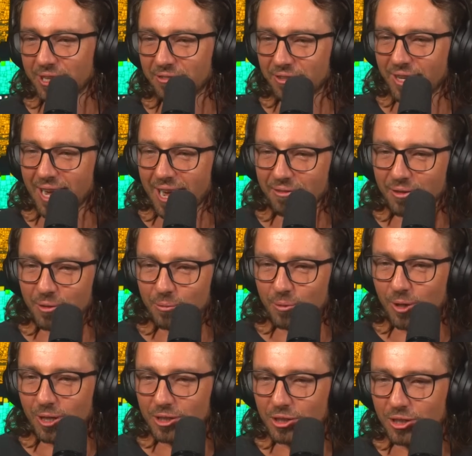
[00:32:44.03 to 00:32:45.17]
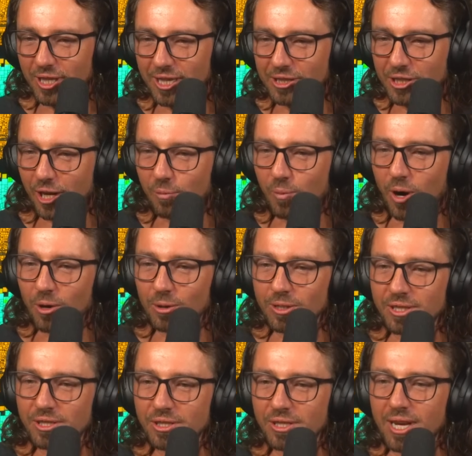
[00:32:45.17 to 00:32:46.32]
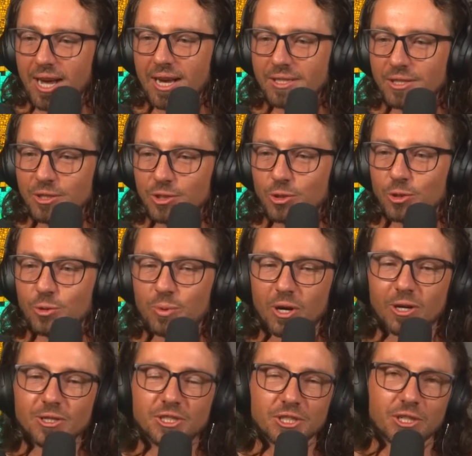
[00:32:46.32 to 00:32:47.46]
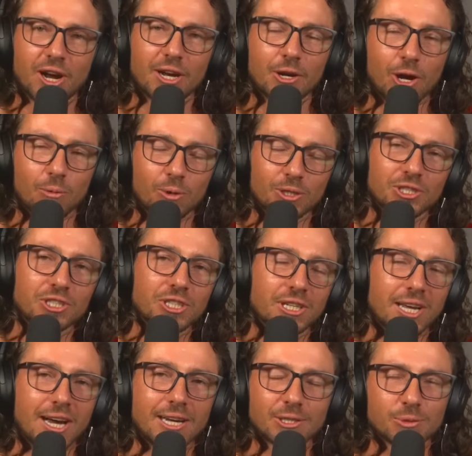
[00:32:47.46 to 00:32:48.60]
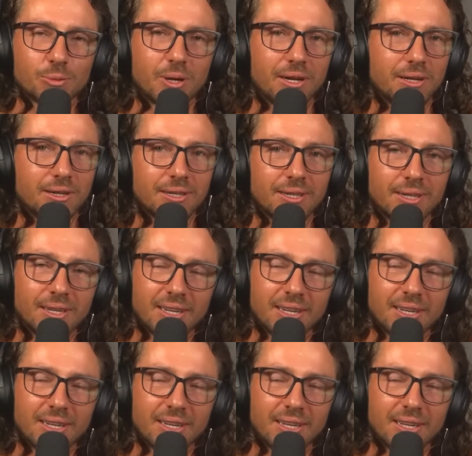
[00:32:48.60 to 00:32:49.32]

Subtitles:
If you haven't watched yet, Jack Moller's last 2 pods are great. I watched the last one.